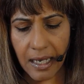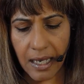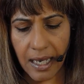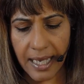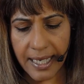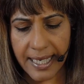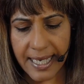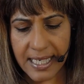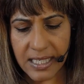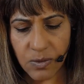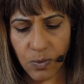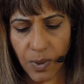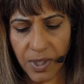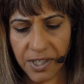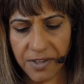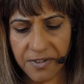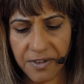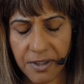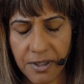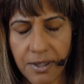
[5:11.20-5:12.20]
I guess one
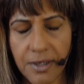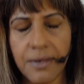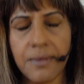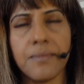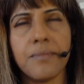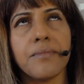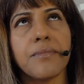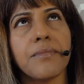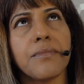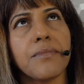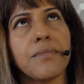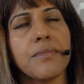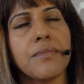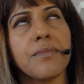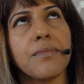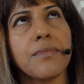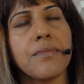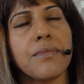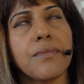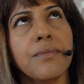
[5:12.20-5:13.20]
of the
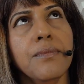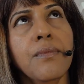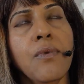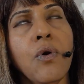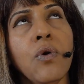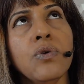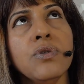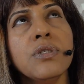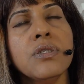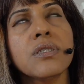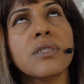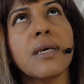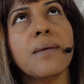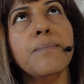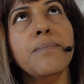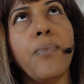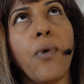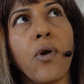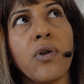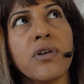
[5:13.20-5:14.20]
most
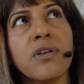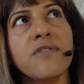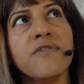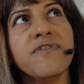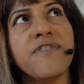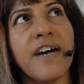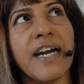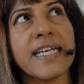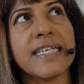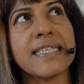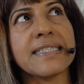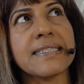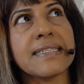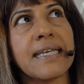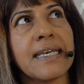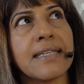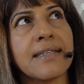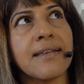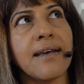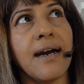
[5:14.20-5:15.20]
important fights
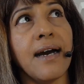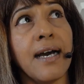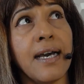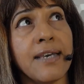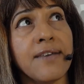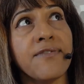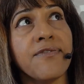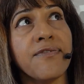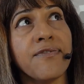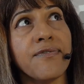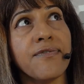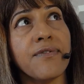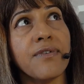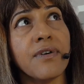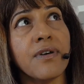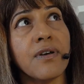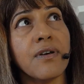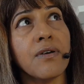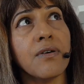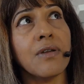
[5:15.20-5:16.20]
that I've
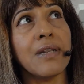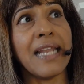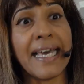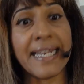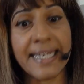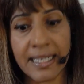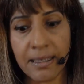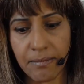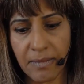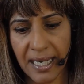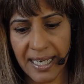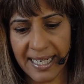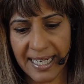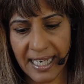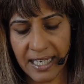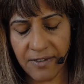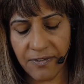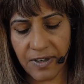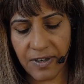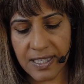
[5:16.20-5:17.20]
led in my
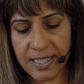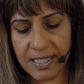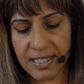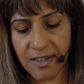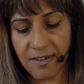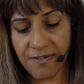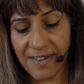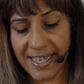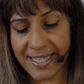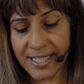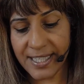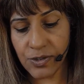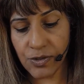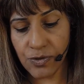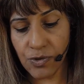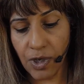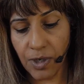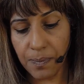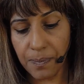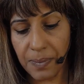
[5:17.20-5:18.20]
life is the fight to
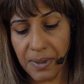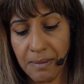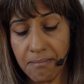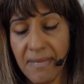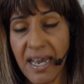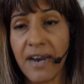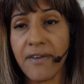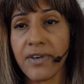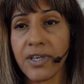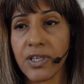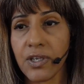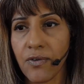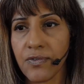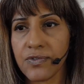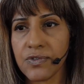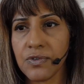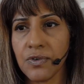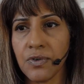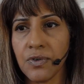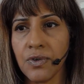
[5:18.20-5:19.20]
not be married off.
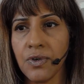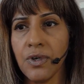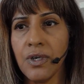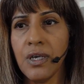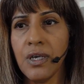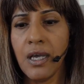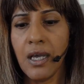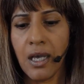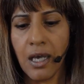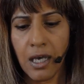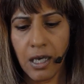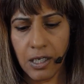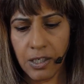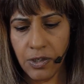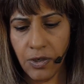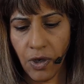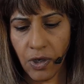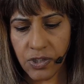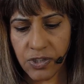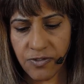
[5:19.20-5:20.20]
So, a
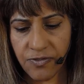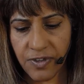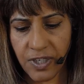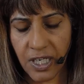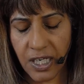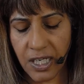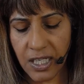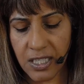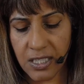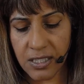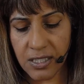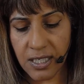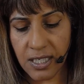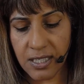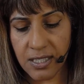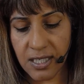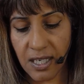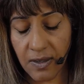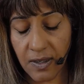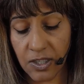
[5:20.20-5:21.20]
lot of girls
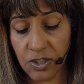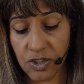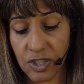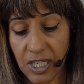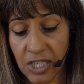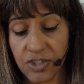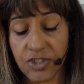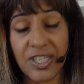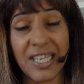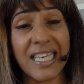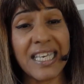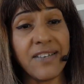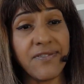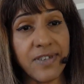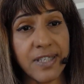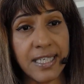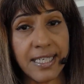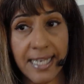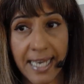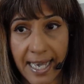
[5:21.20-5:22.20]
in South Asian culture,
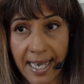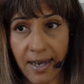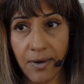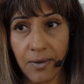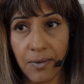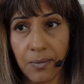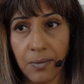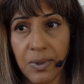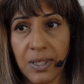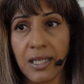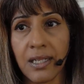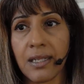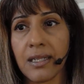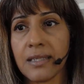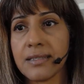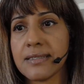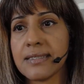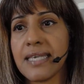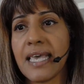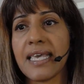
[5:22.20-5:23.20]
even now, will
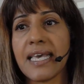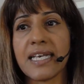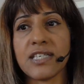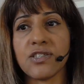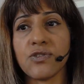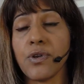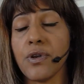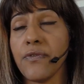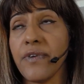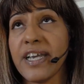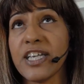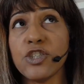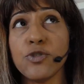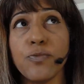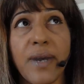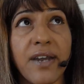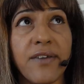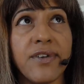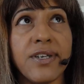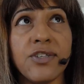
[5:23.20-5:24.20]
say yes to an arranged
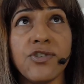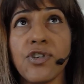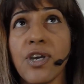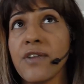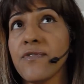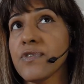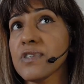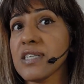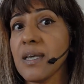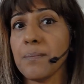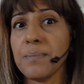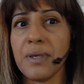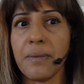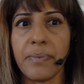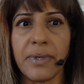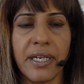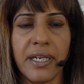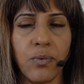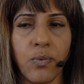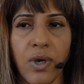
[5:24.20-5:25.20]
marriage, and for some
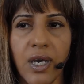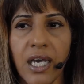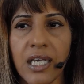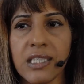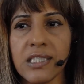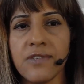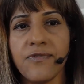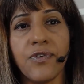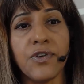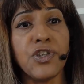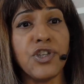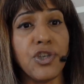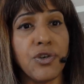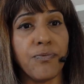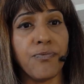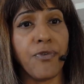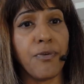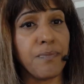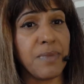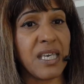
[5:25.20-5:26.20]
people it works. For
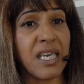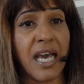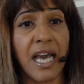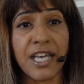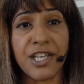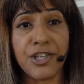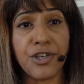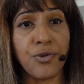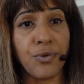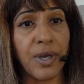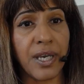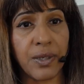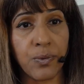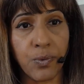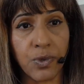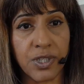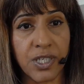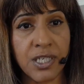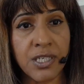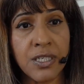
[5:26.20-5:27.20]
me, I knew it
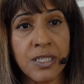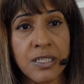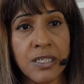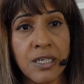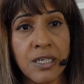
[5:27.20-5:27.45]
wouldn't.